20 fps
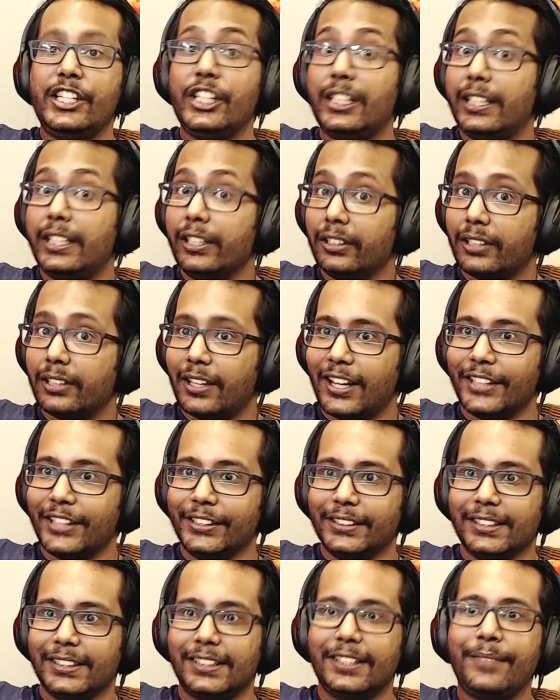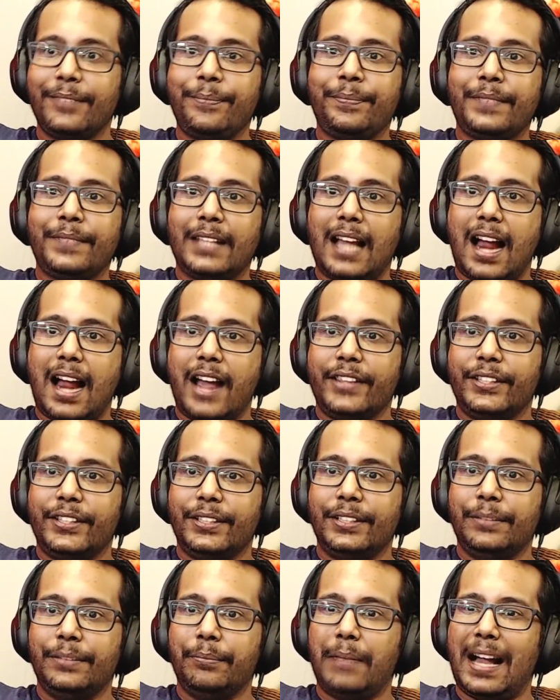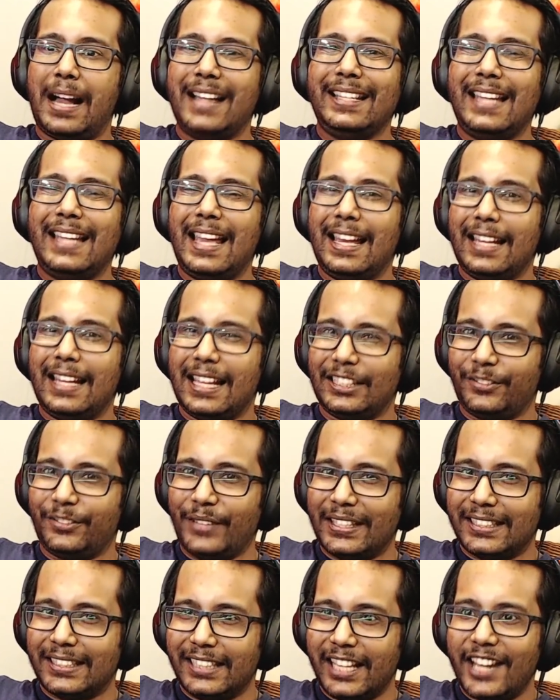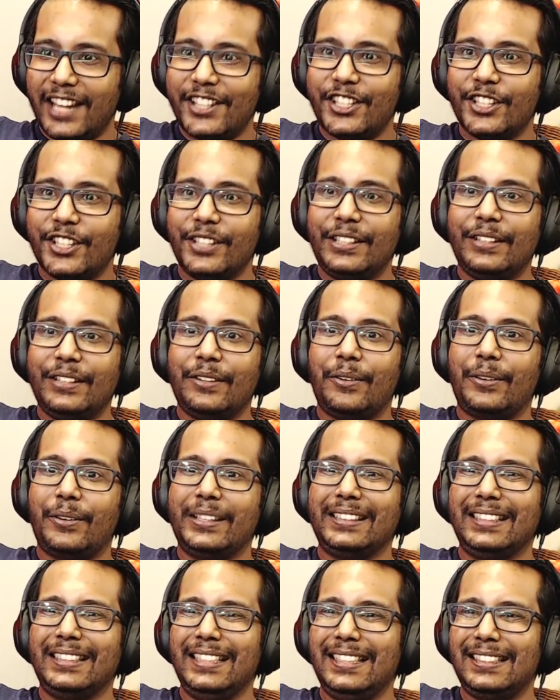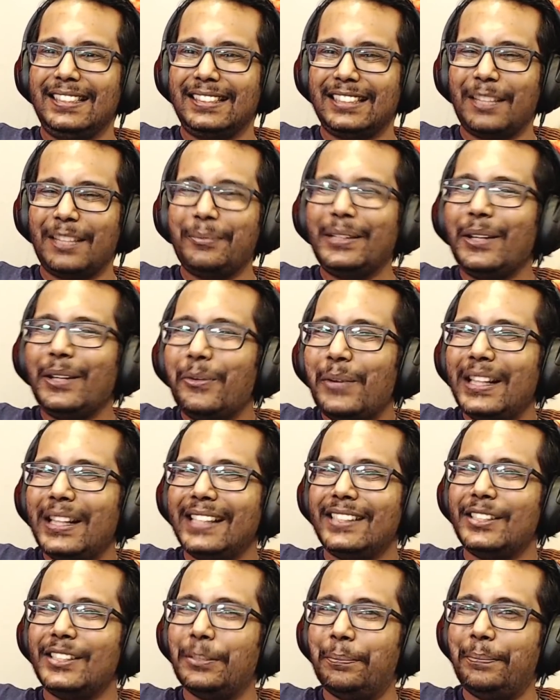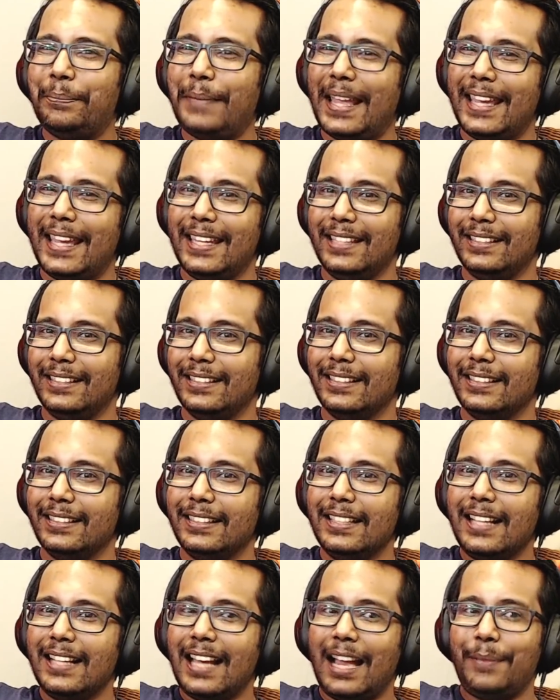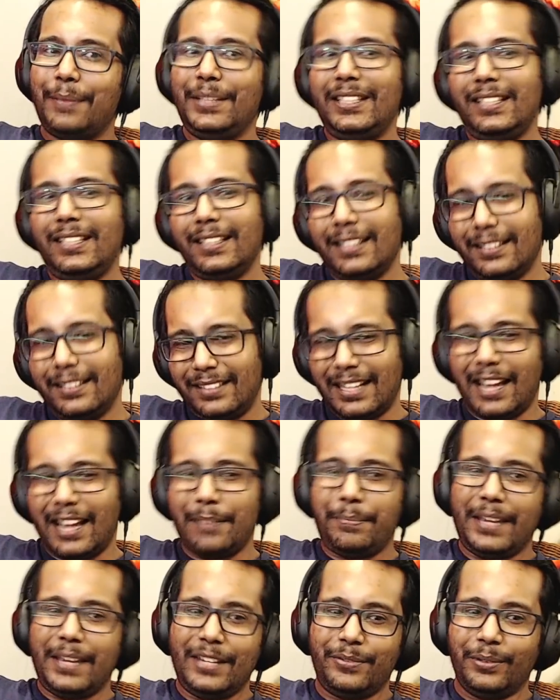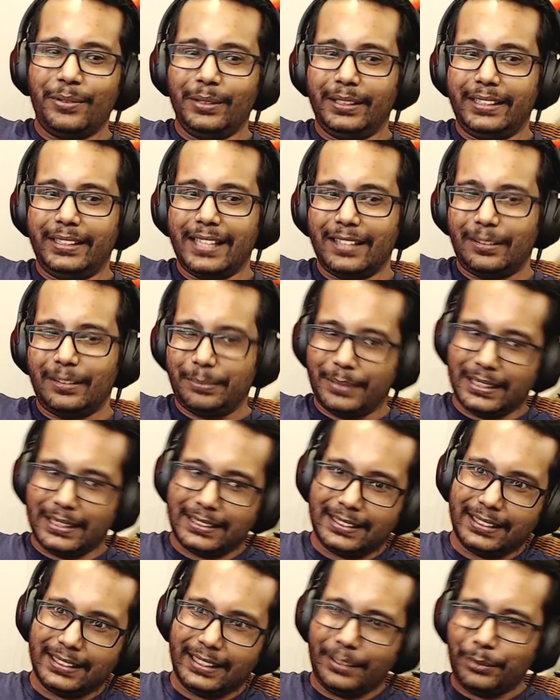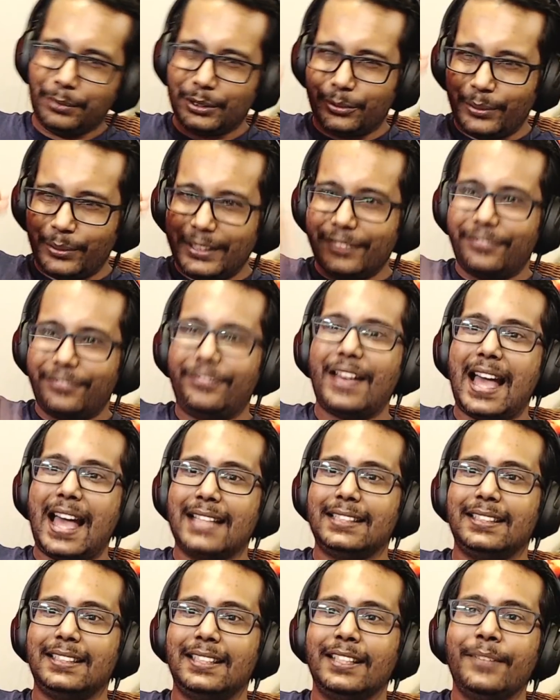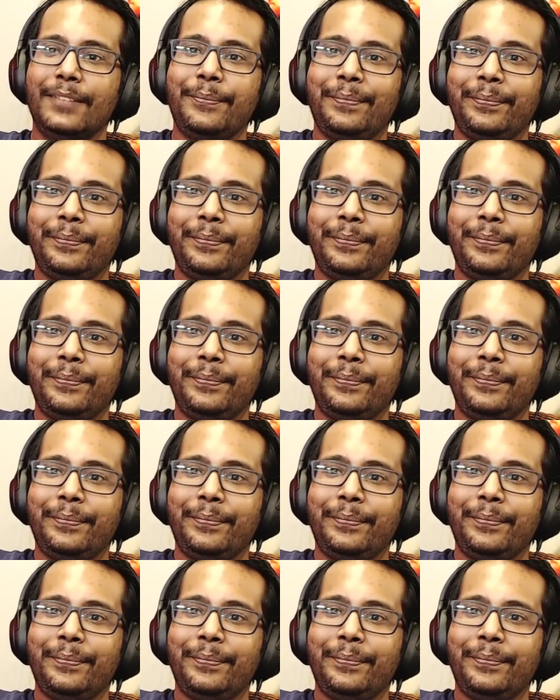she killed others, either by asphyxiation or at least something related to pain. I mean, she did die a painful death, but it was really fast.